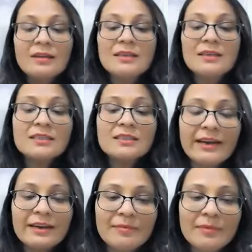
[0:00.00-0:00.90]
This
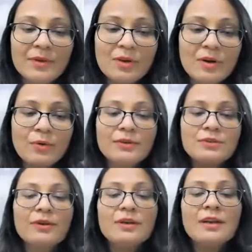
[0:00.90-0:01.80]
time you are
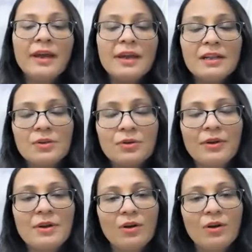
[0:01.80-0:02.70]
going to inhale through
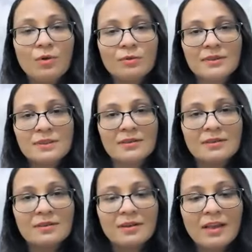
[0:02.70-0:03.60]
your nose
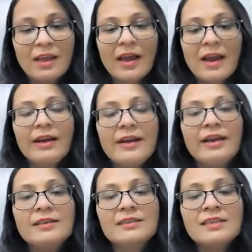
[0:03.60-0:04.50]
and
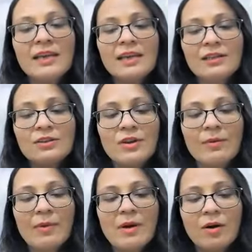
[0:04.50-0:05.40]
exhale through
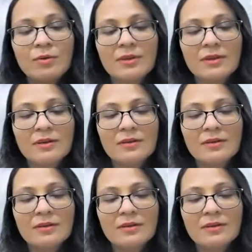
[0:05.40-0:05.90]
your mouth.